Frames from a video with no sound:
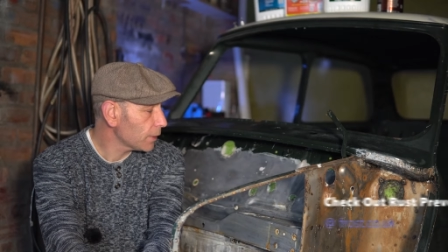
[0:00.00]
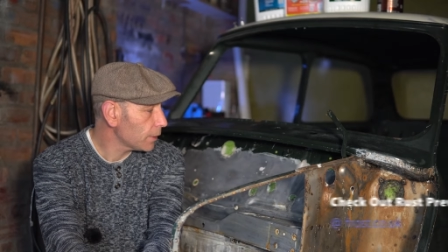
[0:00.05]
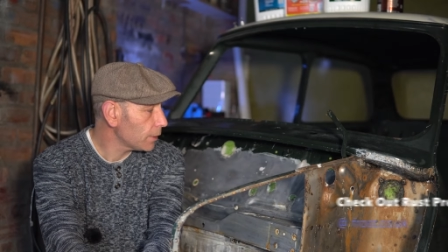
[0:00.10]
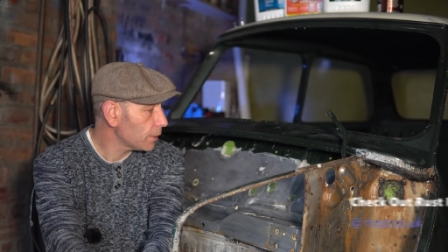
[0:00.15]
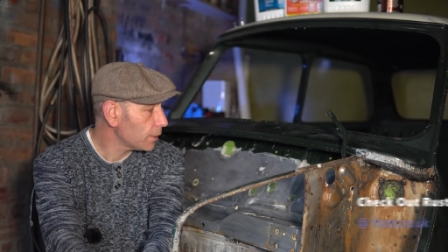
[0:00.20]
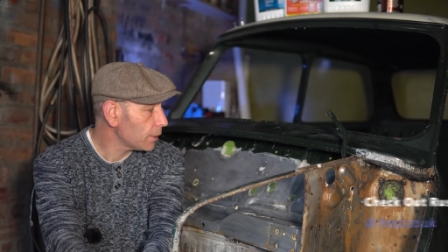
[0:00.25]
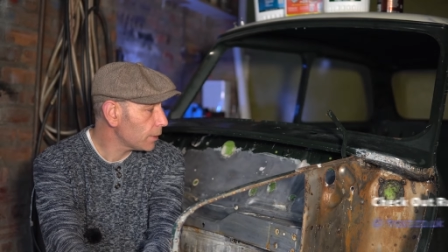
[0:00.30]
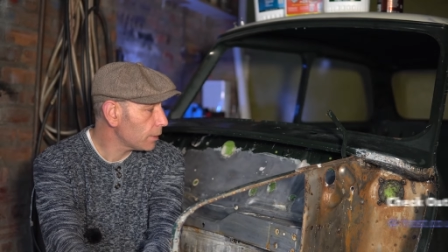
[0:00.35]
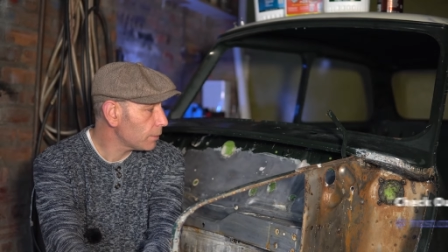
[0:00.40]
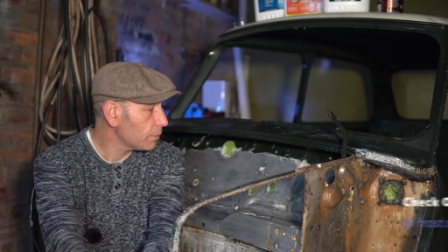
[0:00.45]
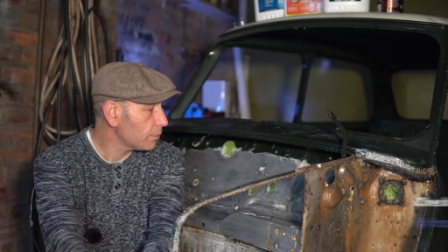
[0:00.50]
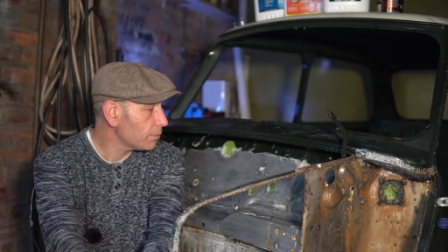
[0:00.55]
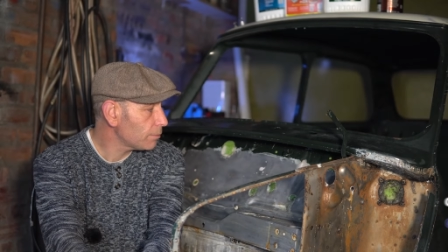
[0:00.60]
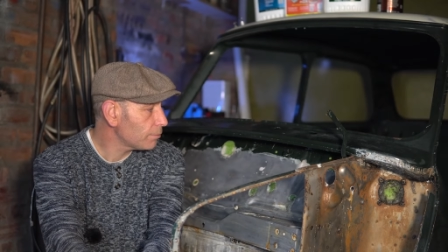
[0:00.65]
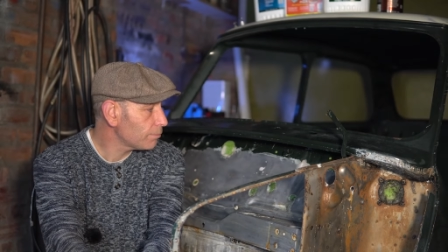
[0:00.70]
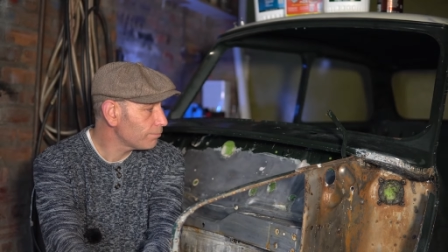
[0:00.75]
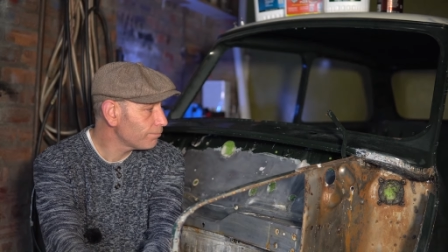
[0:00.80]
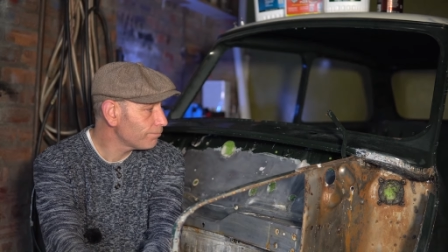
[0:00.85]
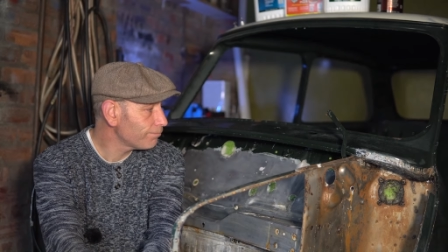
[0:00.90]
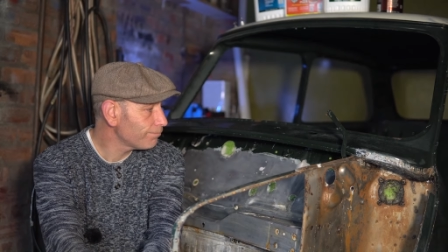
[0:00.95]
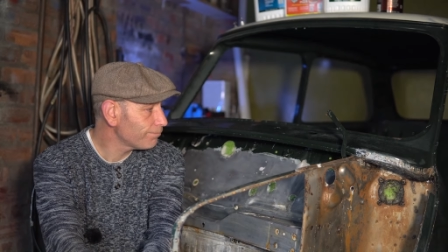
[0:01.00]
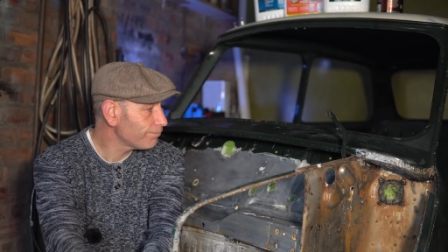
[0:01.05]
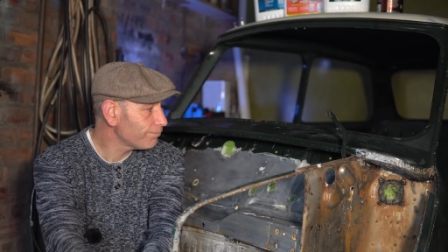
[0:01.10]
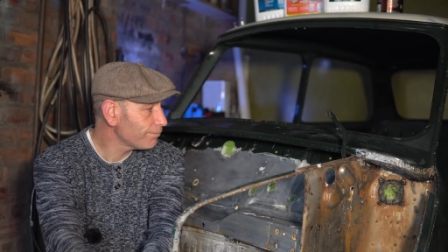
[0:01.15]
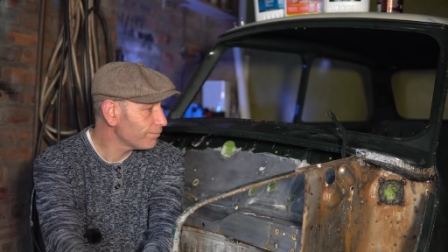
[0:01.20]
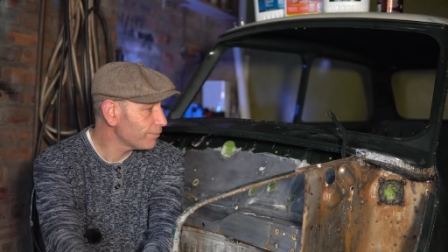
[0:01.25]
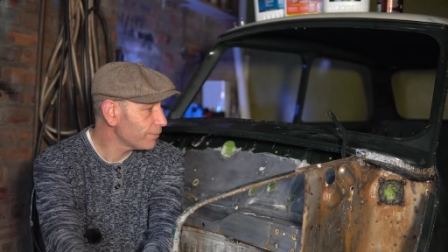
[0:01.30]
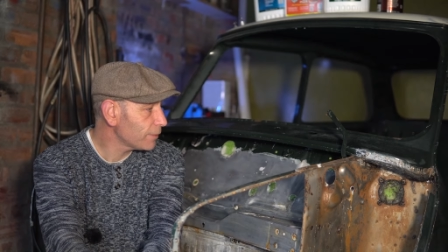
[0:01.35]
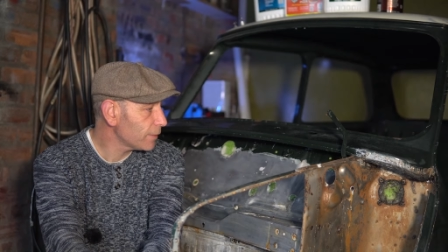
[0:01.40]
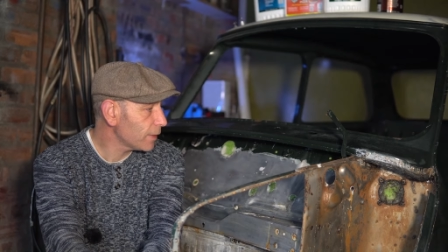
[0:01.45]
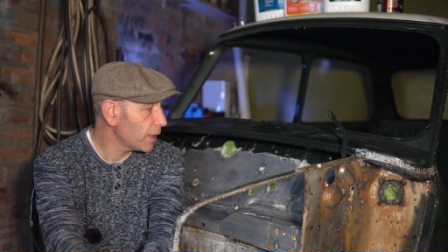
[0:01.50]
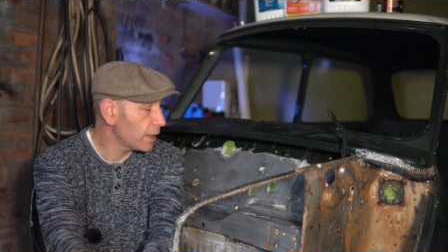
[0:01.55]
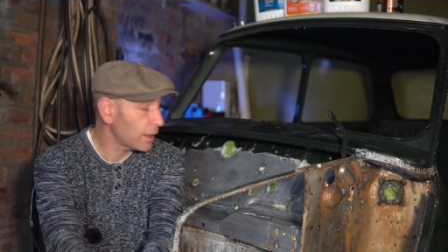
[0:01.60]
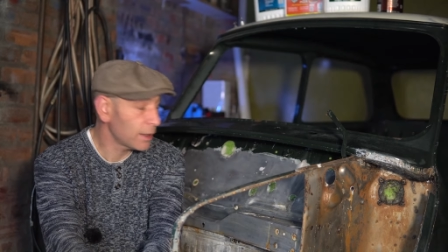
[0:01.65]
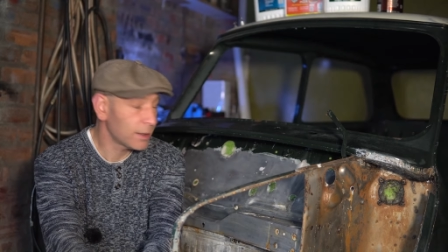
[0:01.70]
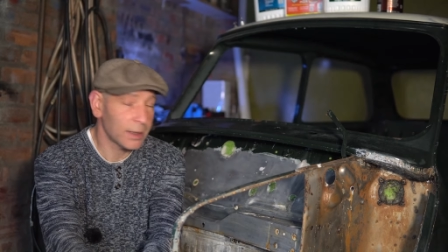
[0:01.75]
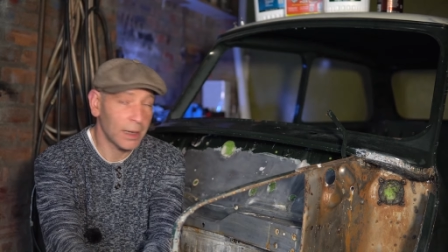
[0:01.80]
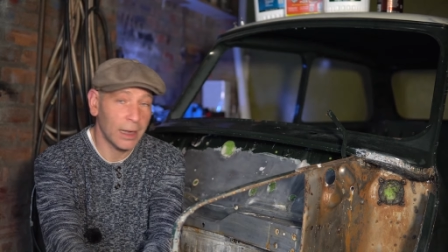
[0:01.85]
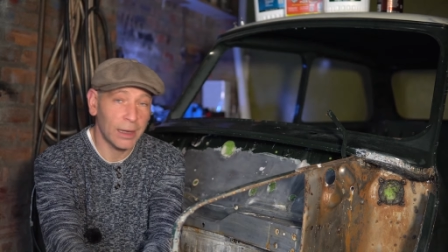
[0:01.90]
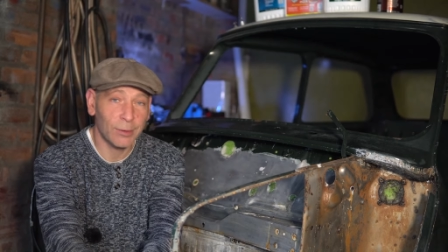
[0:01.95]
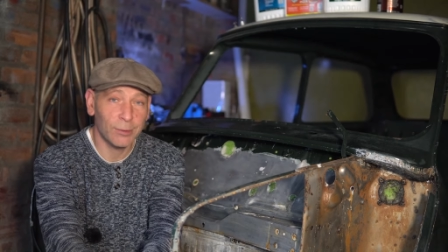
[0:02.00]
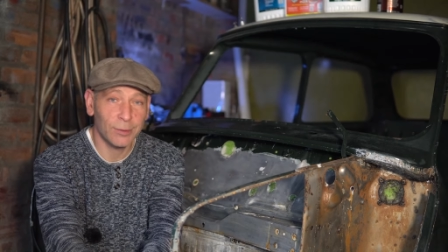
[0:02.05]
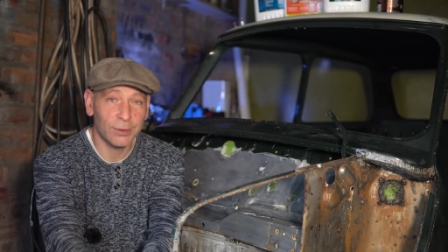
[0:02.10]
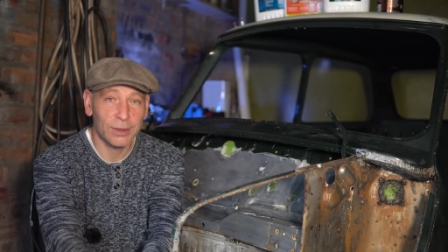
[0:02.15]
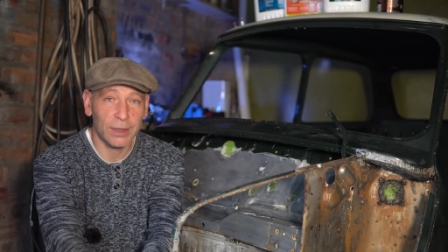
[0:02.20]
and it tackles